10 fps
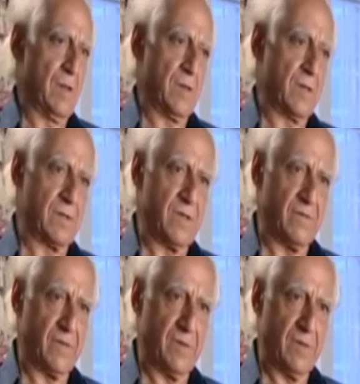they
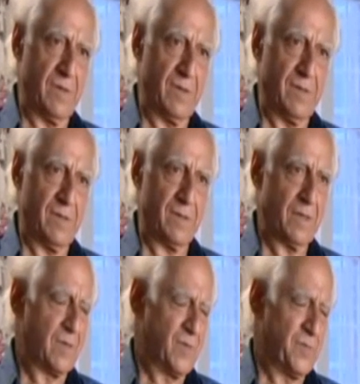
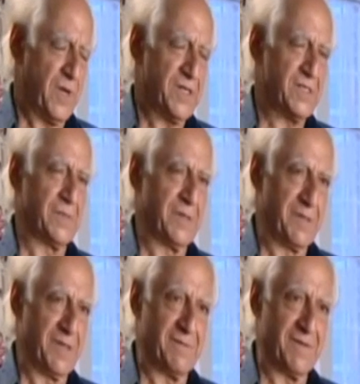couldn't possibly
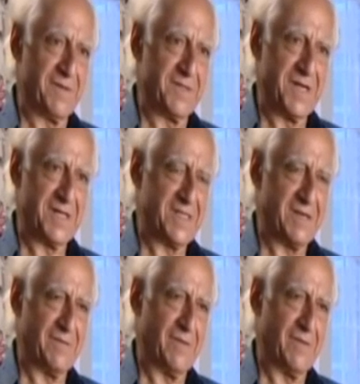believe that the JSF